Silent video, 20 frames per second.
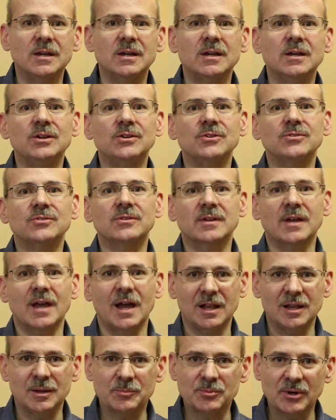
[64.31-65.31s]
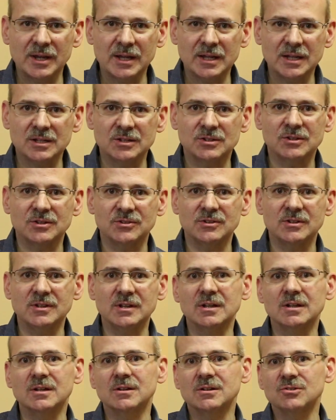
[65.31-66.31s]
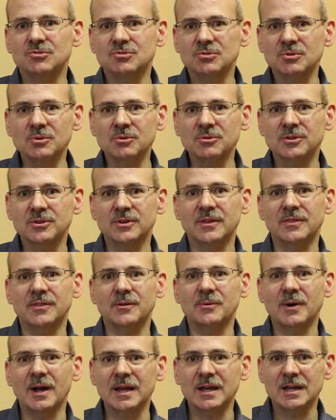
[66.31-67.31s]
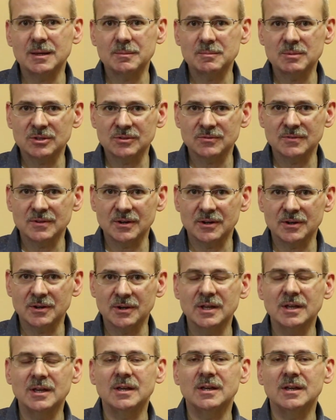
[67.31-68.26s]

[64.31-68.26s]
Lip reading: is calibrated to seek truth, and the right hemisphere